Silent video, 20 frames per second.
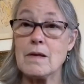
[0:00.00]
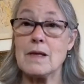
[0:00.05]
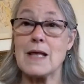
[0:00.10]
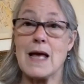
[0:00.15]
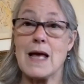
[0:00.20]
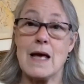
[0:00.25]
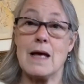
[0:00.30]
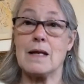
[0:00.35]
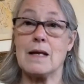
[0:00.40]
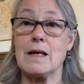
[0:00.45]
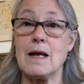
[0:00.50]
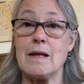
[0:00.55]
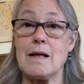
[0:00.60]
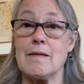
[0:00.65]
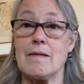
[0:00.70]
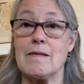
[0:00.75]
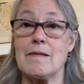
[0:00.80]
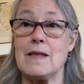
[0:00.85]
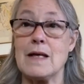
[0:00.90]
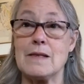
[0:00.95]
that
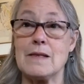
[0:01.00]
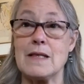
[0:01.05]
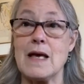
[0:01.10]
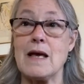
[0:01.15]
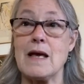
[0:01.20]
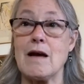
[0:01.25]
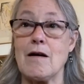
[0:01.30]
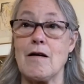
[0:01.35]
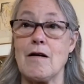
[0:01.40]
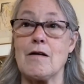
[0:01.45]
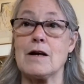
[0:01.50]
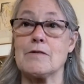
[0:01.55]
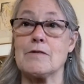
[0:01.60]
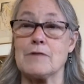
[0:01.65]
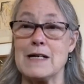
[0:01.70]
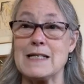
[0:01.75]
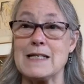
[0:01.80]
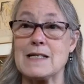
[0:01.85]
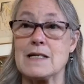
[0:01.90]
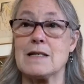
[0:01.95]
they are at
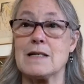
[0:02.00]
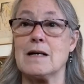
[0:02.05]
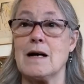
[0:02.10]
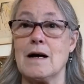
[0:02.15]
risk,